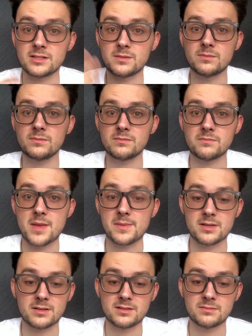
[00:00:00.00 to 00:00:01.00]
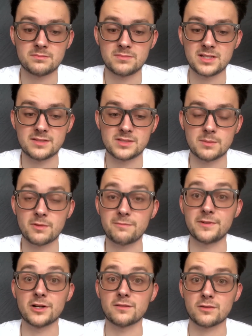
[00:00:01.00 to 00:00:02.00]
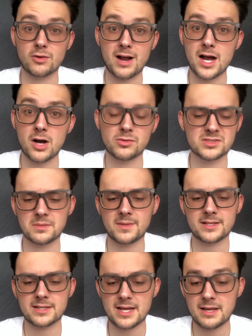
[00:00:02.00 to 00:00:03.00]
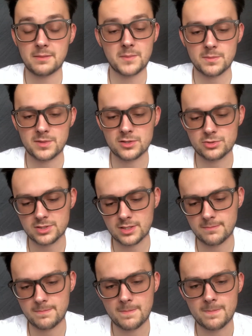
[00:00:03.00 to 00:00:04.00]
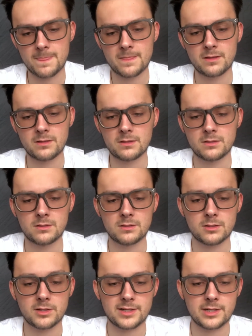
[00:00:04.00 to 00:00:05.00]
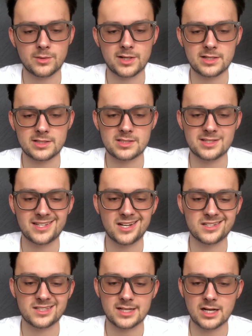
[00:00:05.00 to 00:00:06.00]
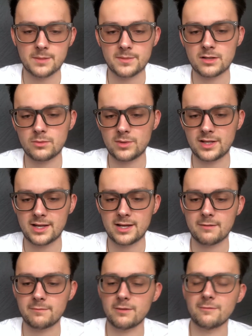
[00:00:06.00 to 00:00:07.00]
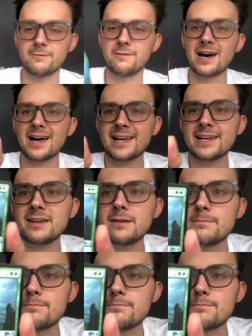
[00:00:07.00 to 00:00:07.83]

them, maybe gives them a fear of crowds, something like that. That might be interesting. All right, now we're getting to the uncommon. We have Vine